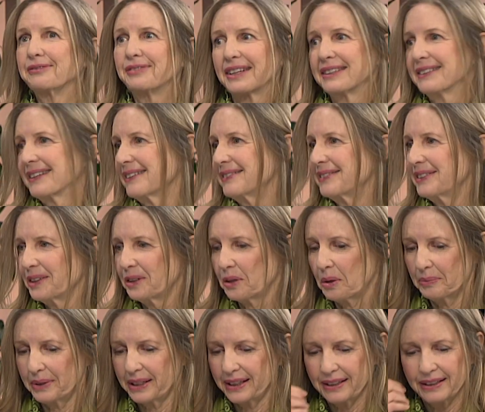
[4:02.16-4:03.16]
fantastic
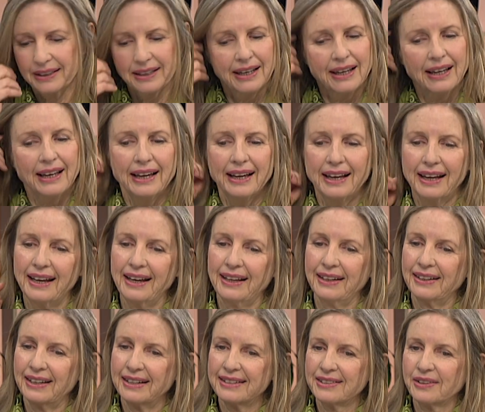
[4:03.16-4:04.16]
comedy,
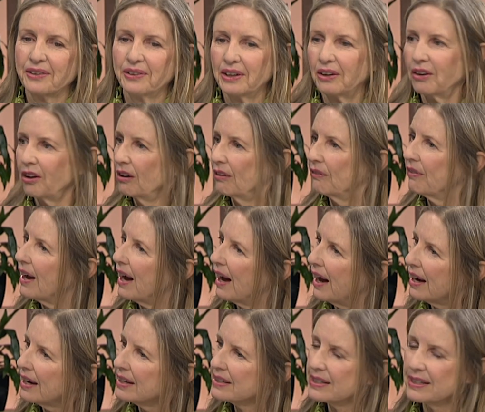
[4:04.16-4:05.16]
and it's got a lot of
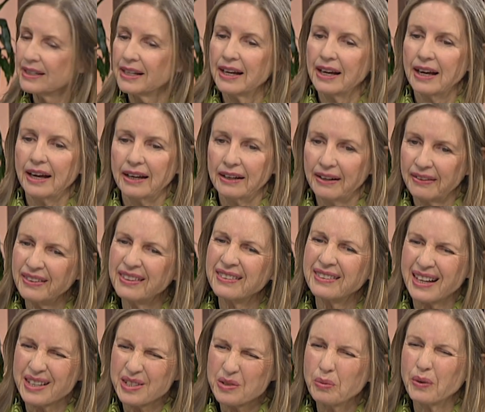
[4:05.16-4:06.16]
heart. And I think
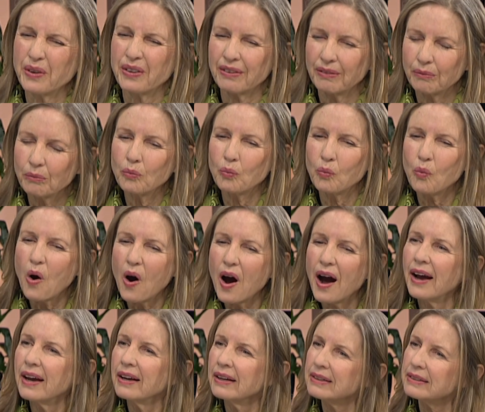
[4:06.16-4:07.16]
that's what the,
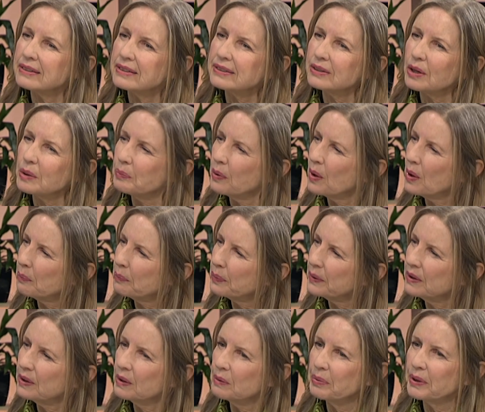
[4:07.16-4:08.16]
why yeah. it's so popular